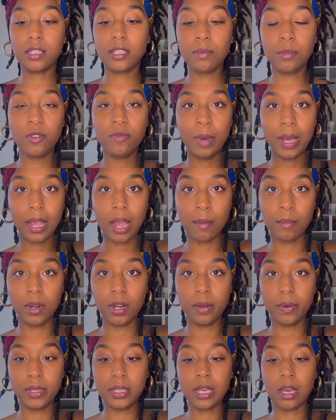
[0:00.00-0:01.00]
to move my camera
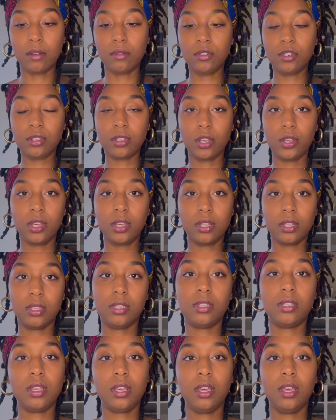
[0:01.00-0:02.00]
lower down just so you
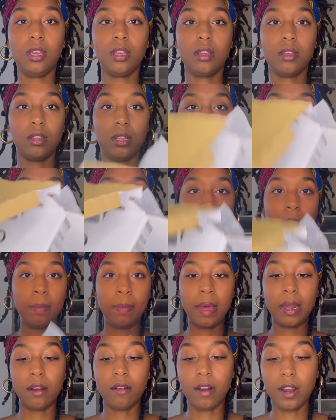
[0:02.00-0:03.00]
can see a little bit
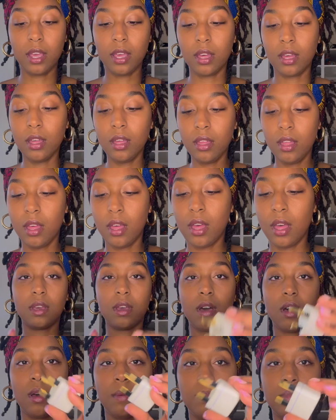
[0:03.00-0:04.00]
better right now. It
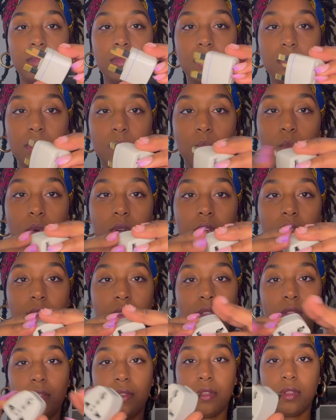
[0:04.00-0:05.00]
comes
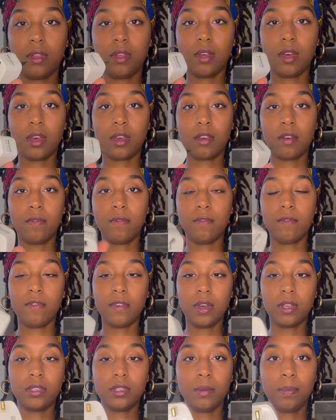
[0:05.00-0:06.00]
with a
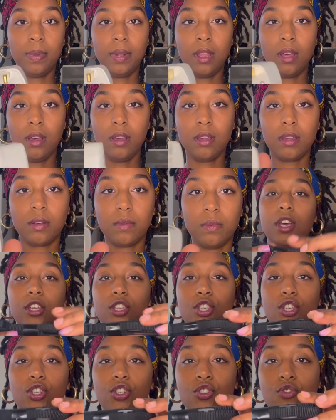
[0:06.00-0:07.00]
converter plug, a
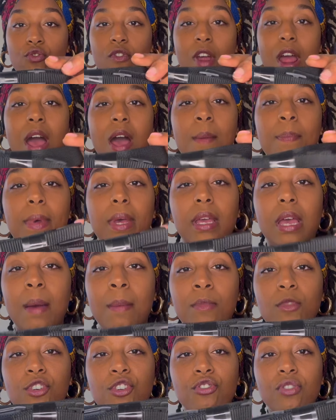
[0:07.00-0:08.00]
strap, a
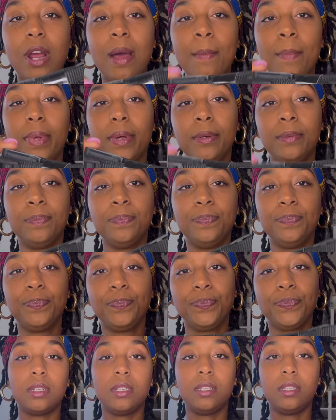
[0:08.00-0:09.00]
camera strap.
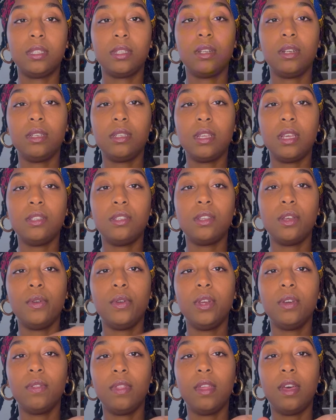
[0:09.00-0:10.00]
It's gonna say
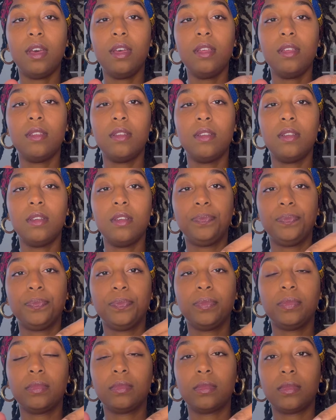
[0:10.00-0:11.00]
Sony on there.
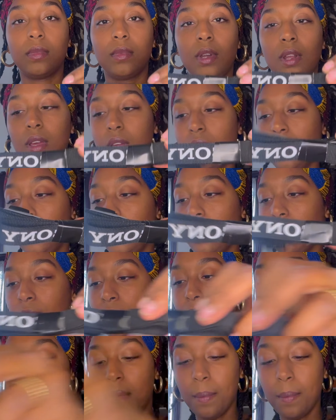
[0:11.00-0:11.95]
Love that.